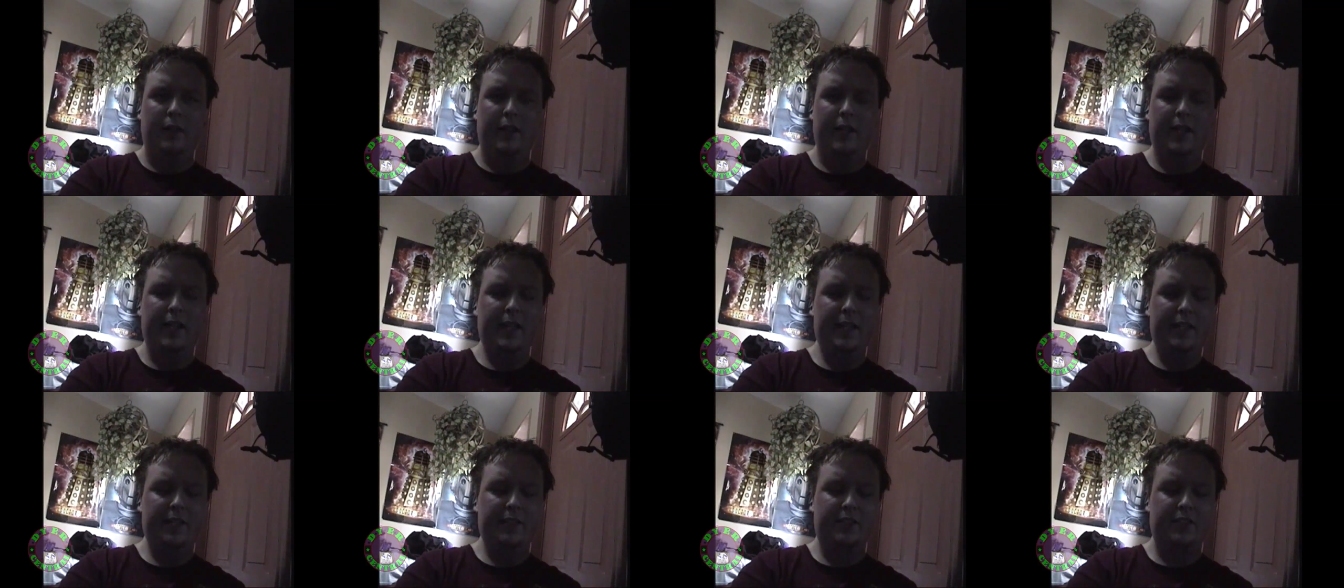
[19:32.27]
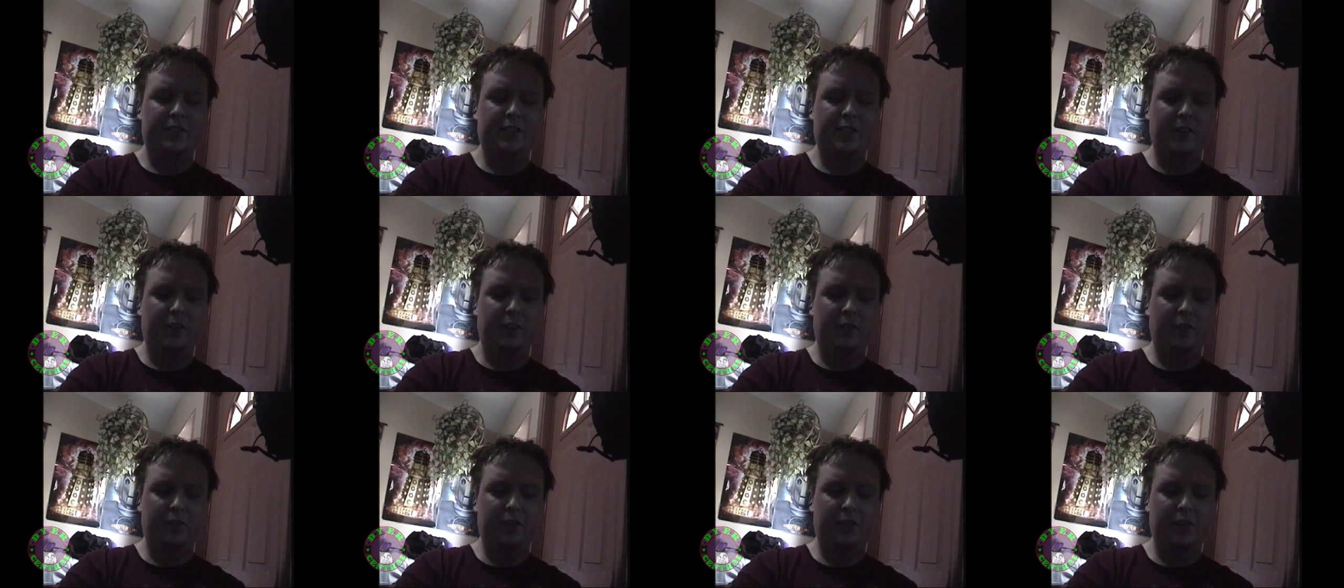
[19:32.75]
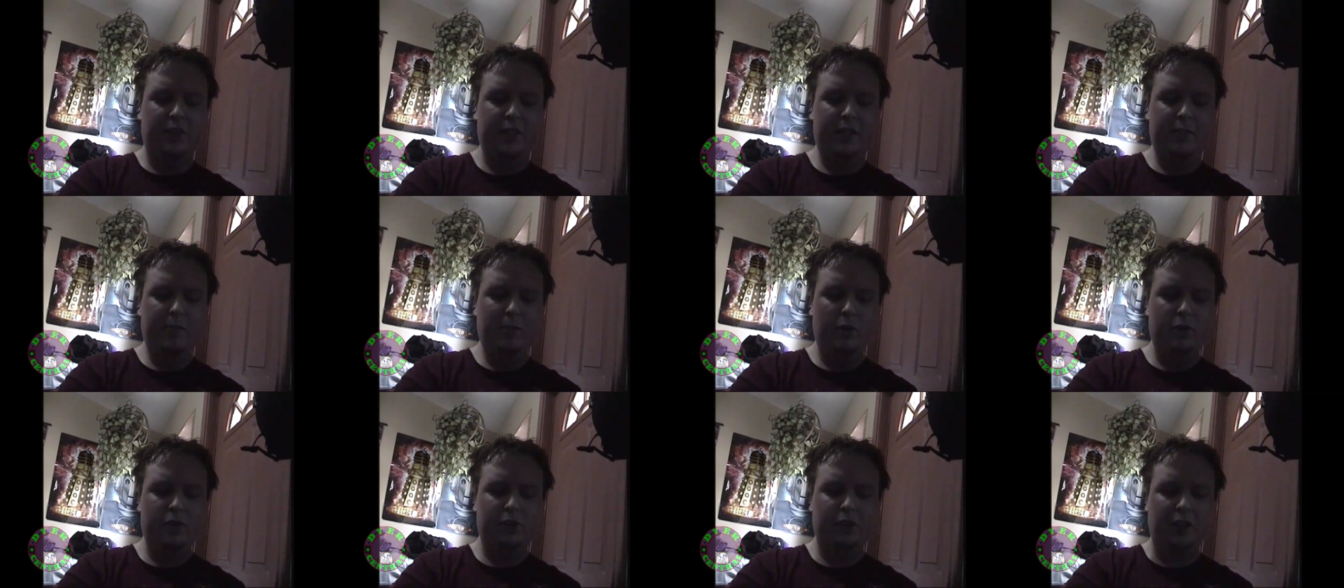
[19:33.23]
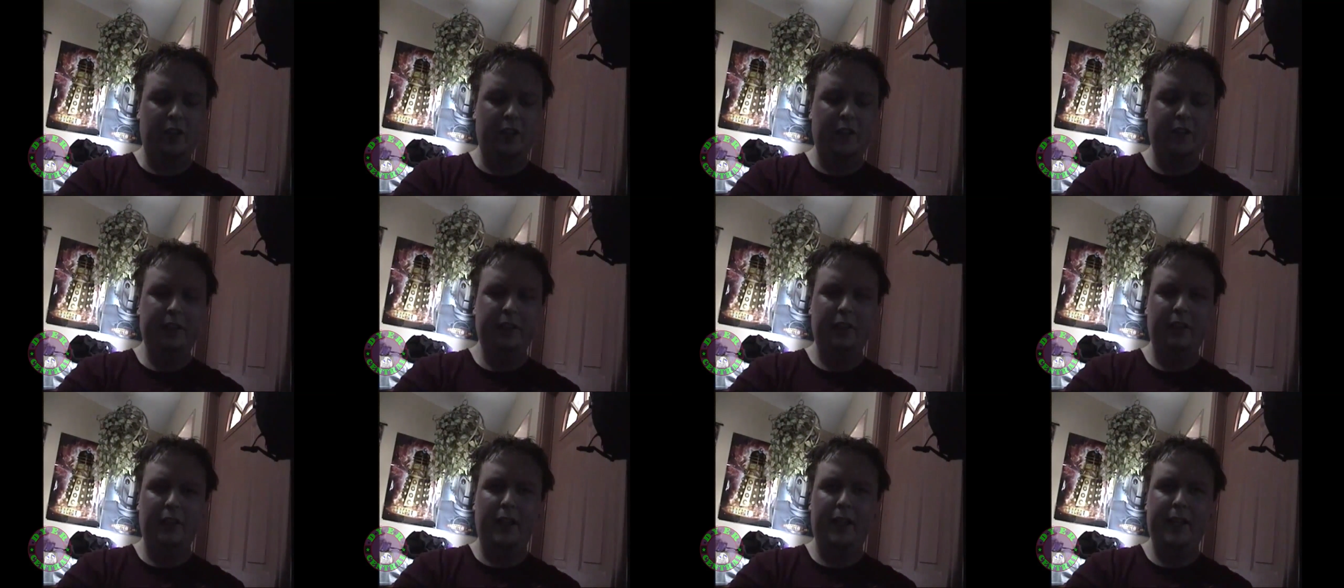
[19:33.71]
He is the most
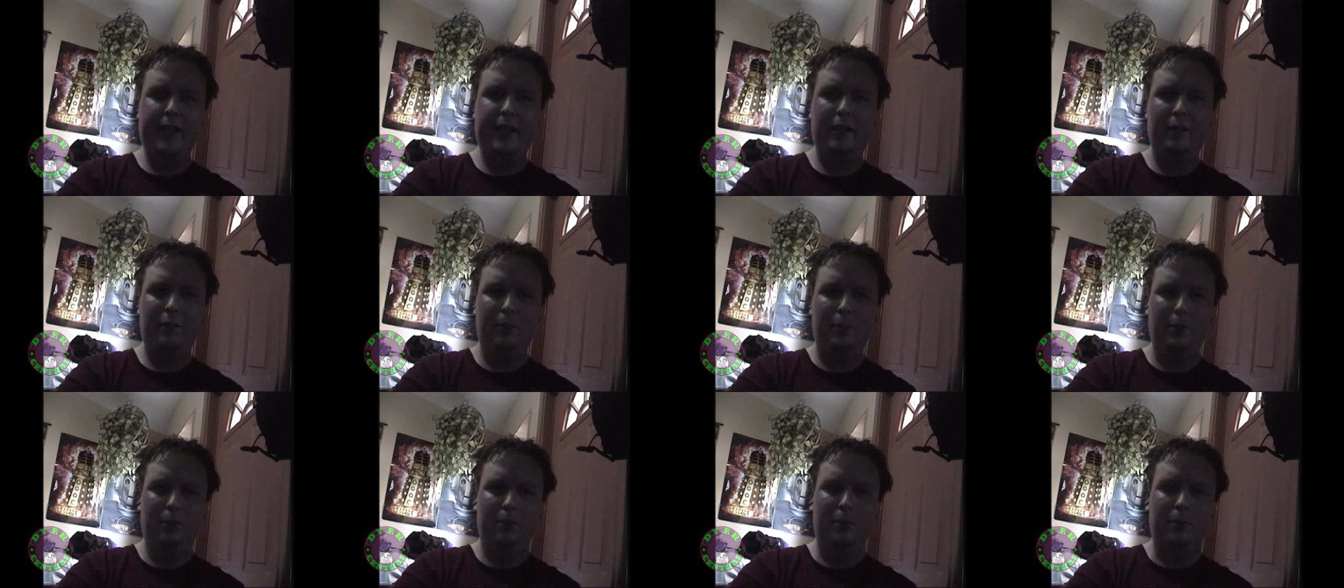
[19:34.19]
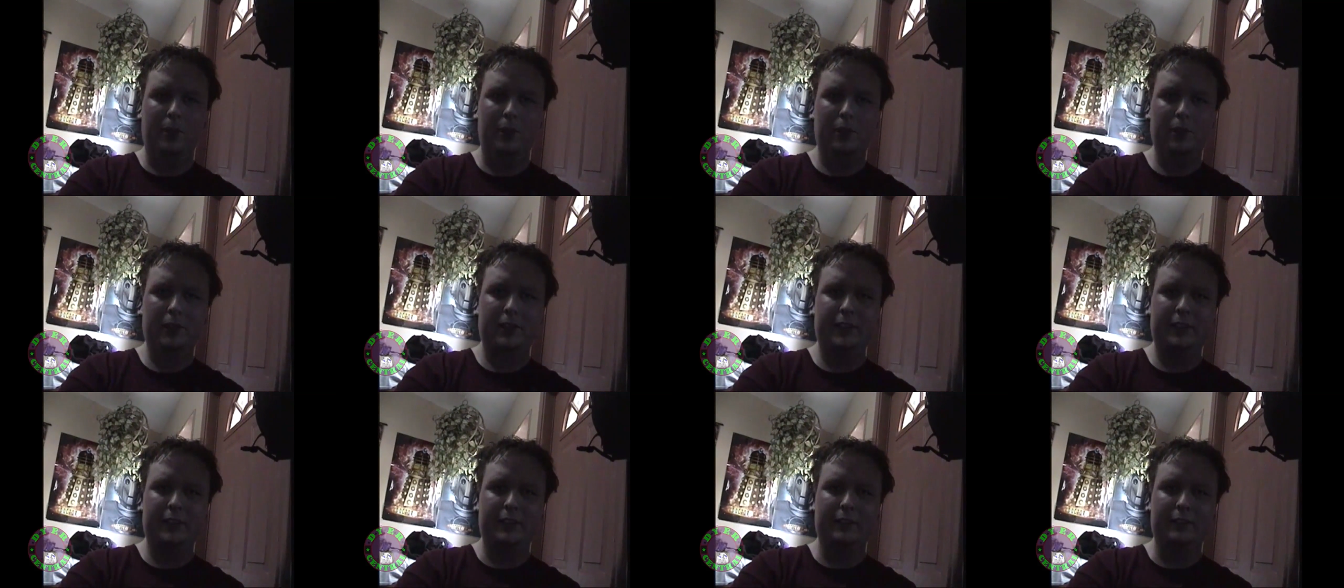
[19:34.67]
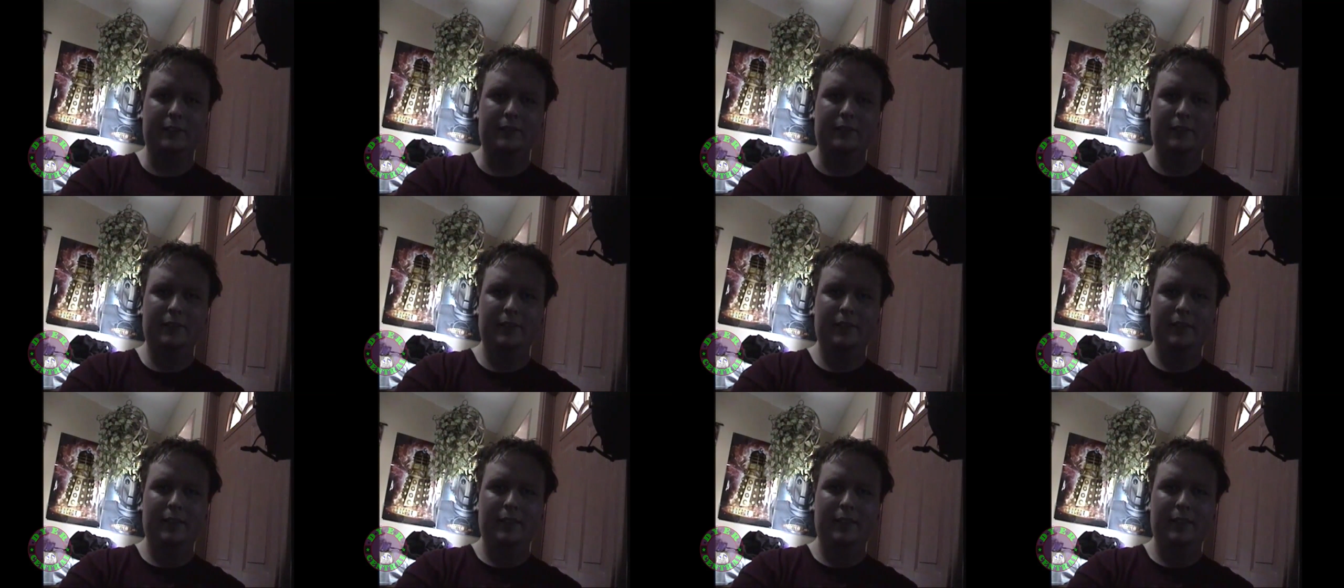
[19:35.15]
unlikable person